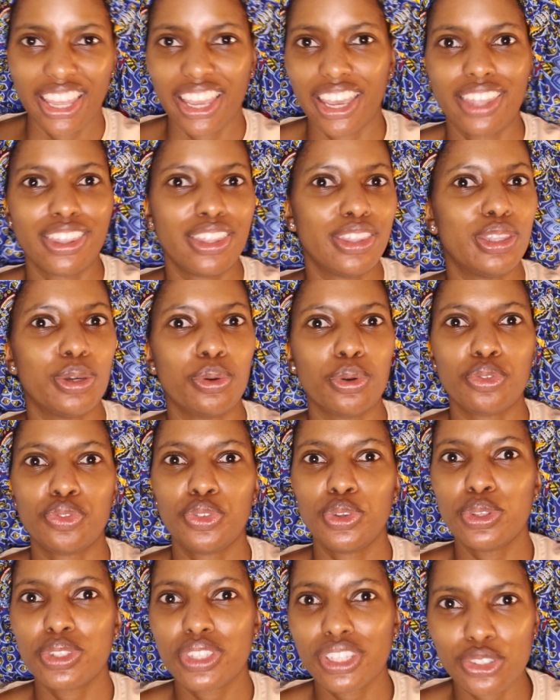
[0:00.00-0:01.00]
and then they were
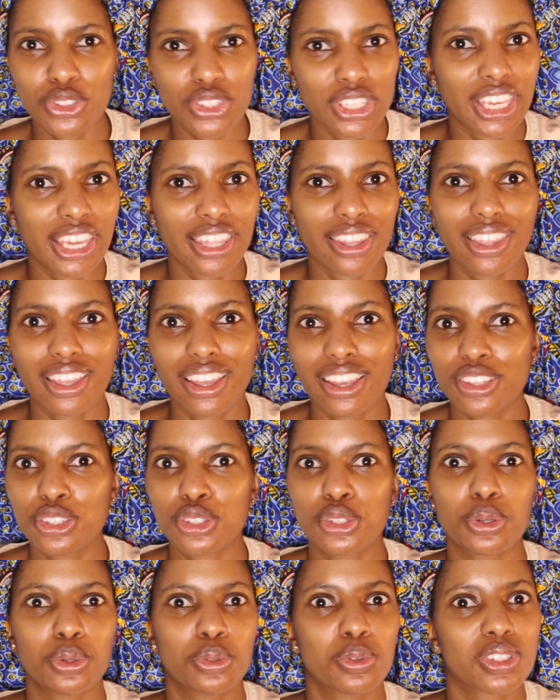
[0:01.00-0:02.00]
fusing together,
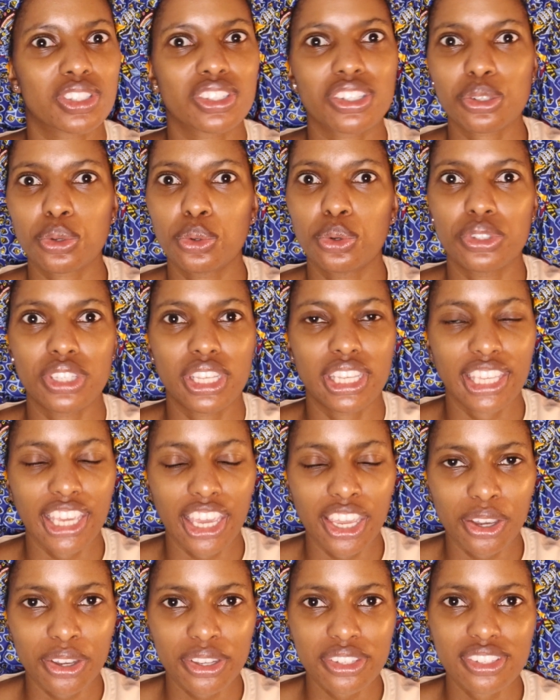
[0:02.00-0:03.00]
so it was just causing
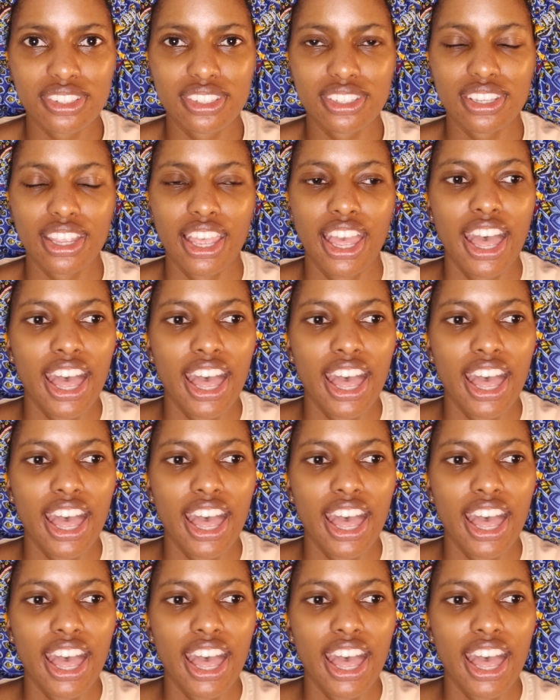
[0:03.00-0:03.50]
chaos.